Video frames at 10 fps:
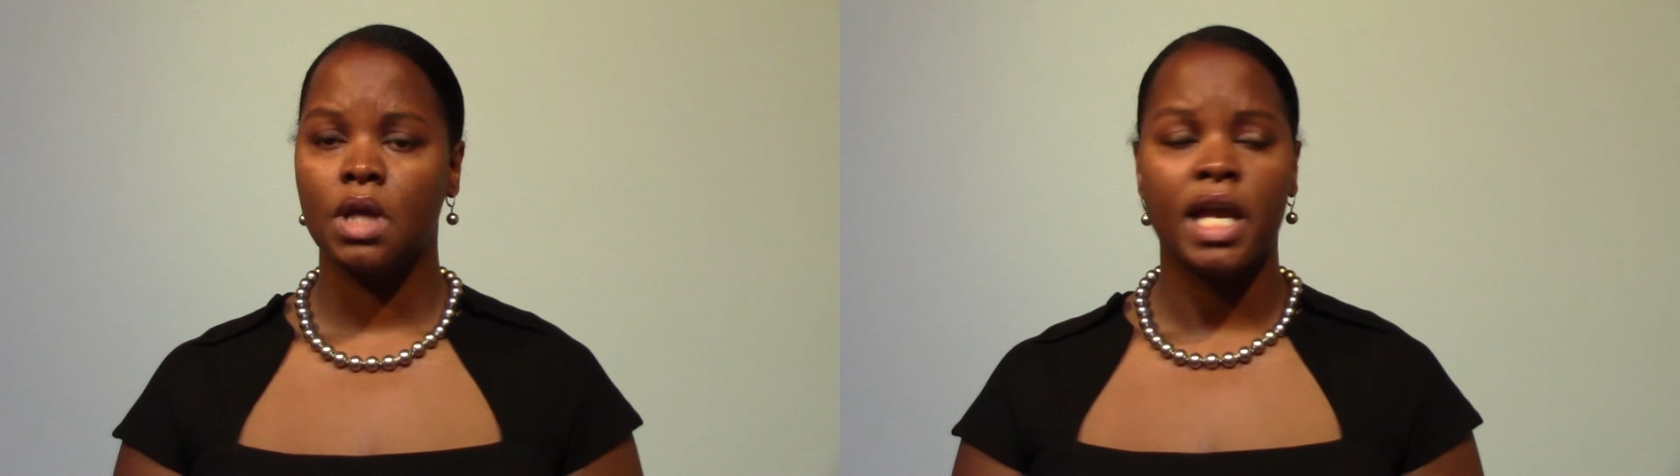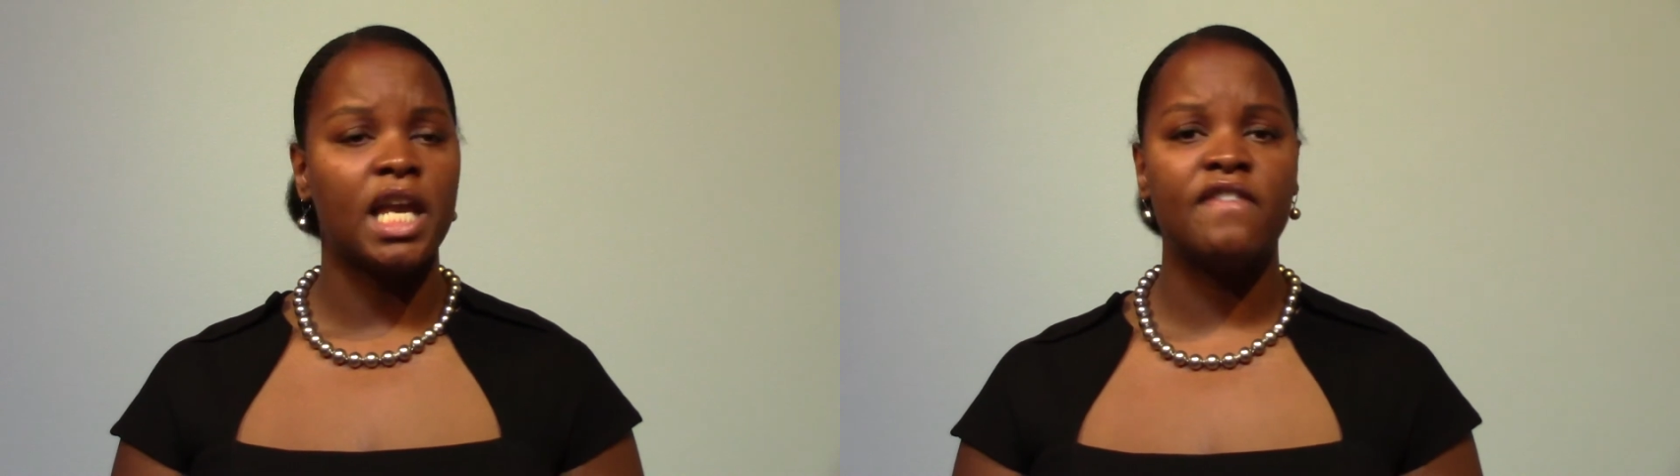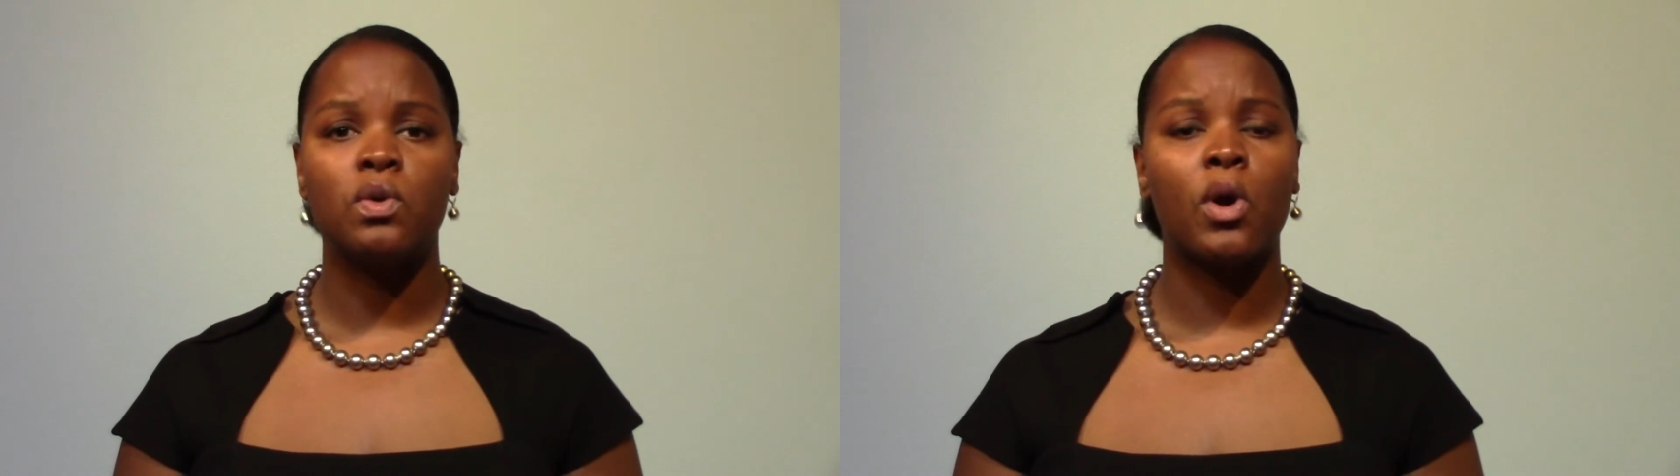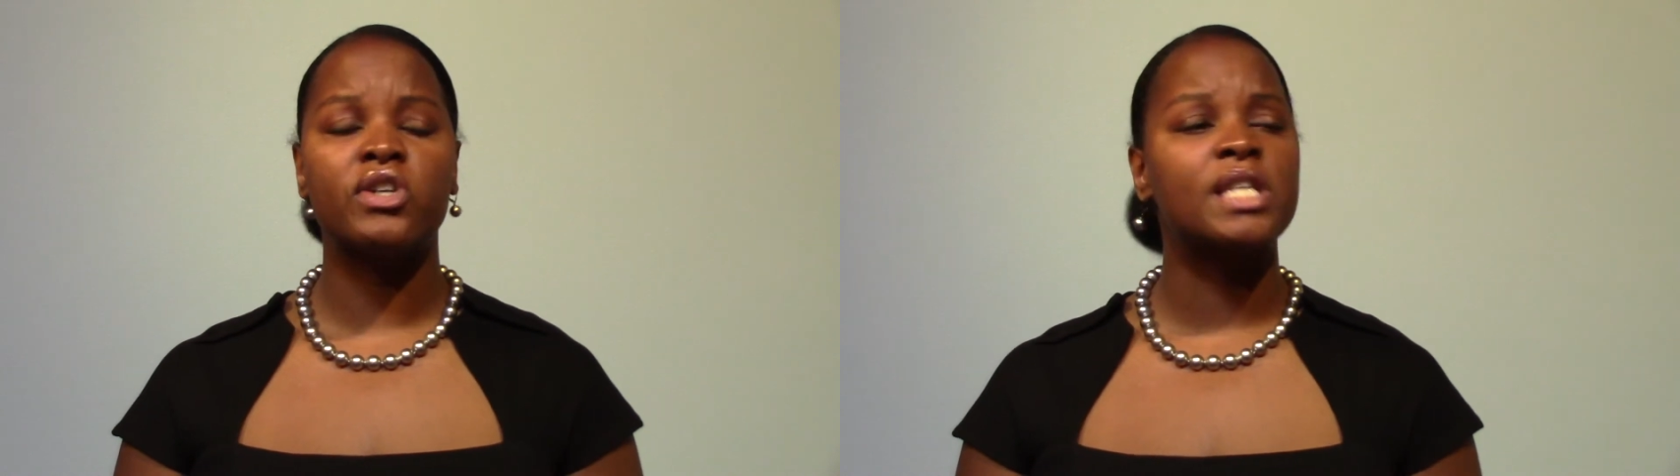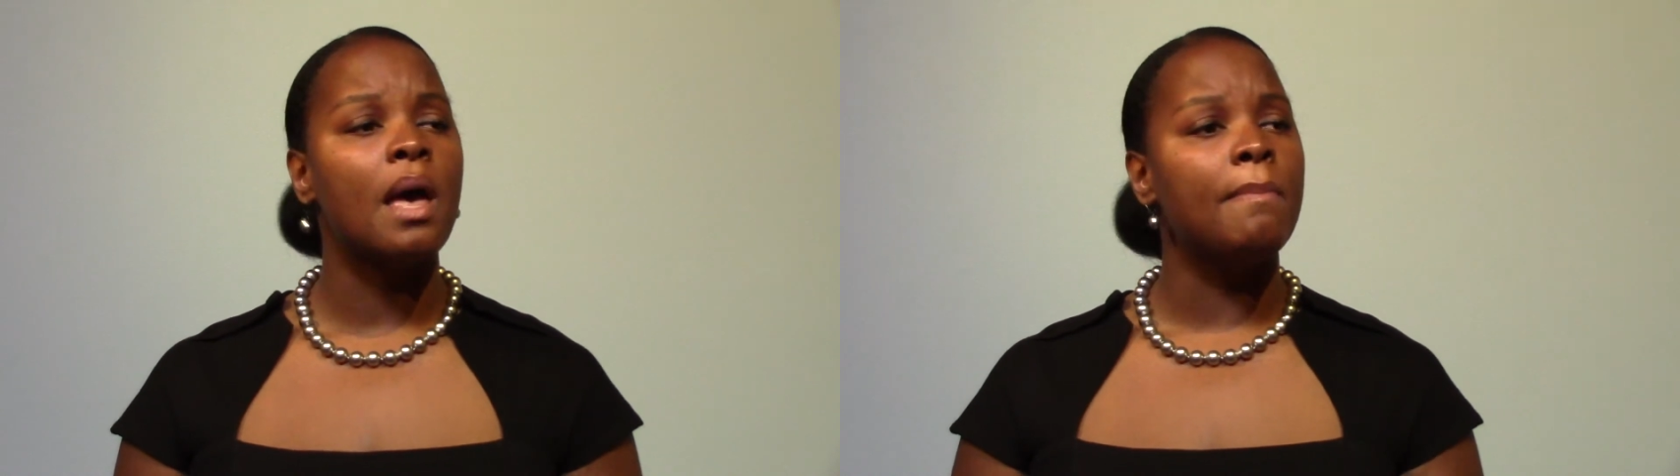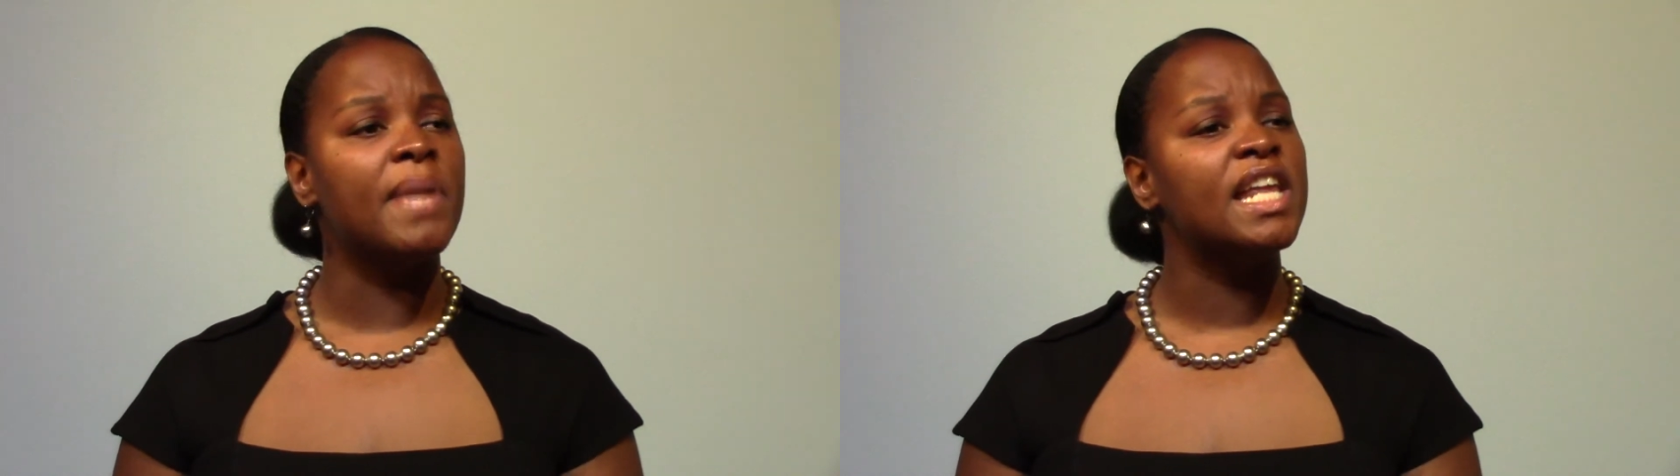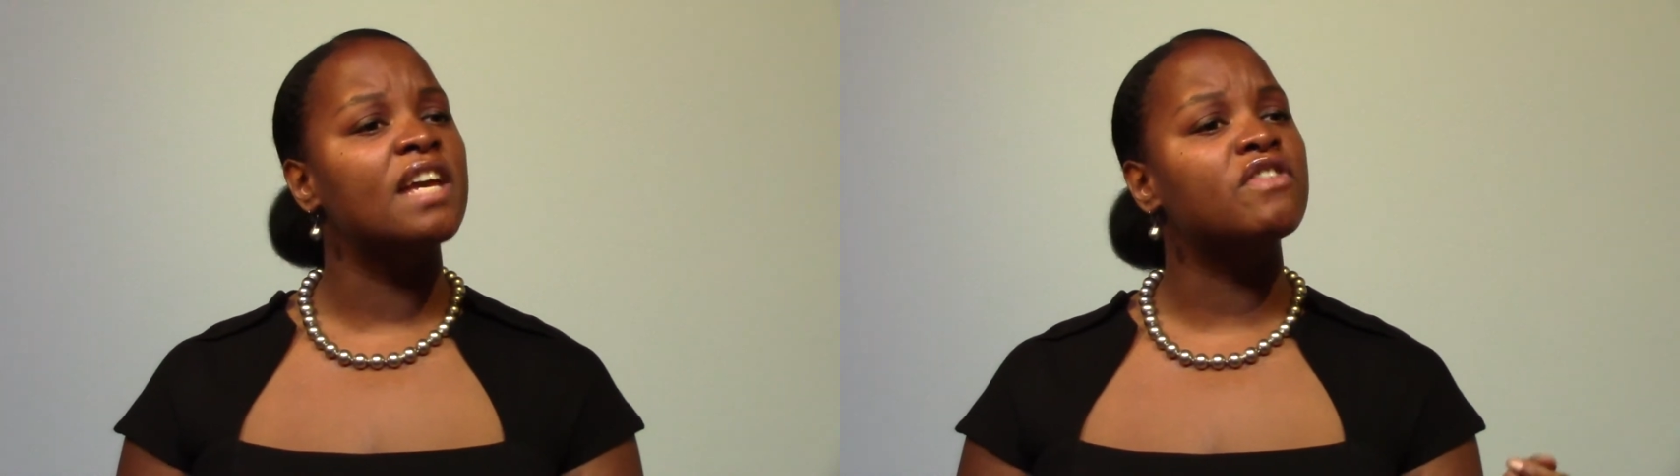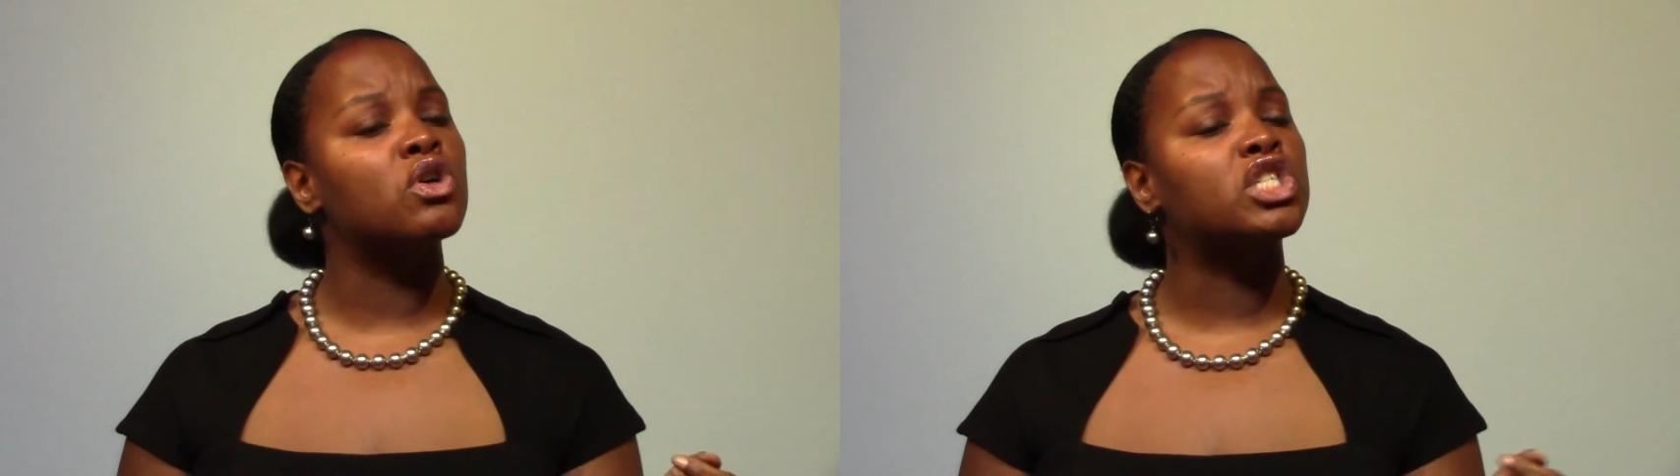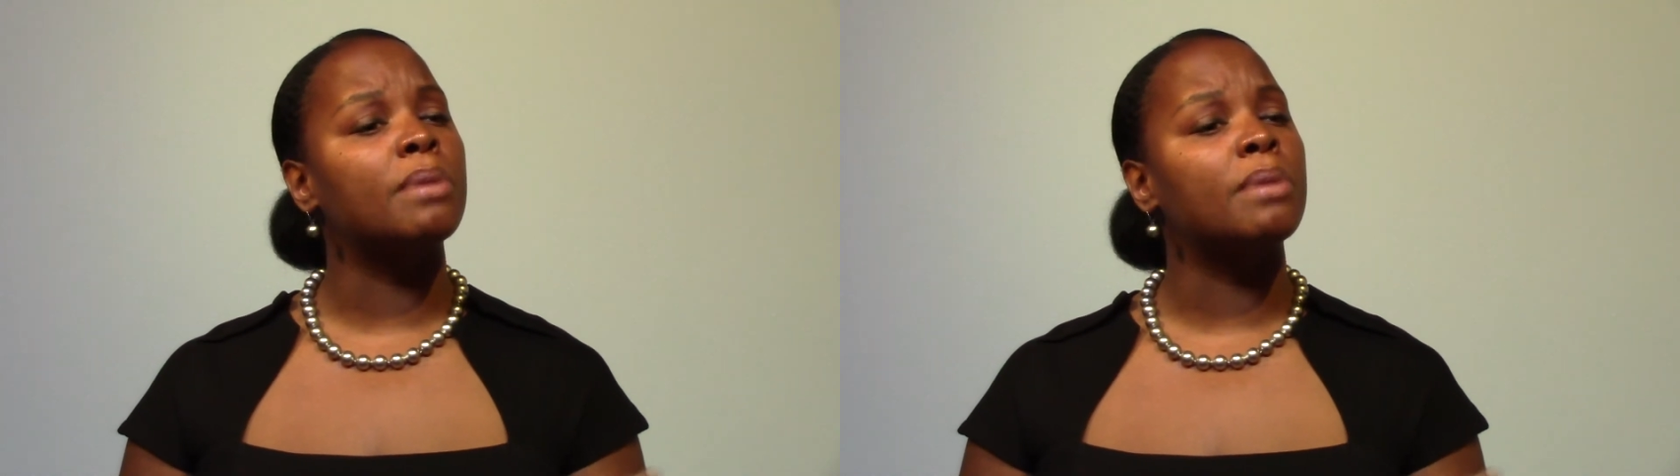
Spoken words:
Even worse, many of those